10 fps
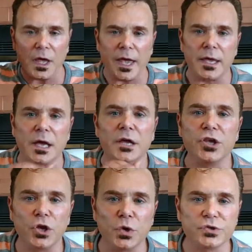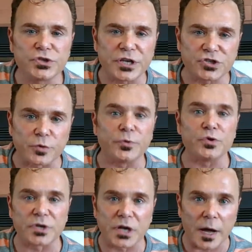a huge
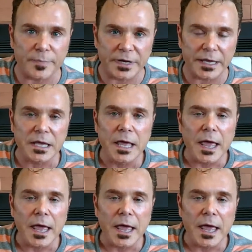distribution company,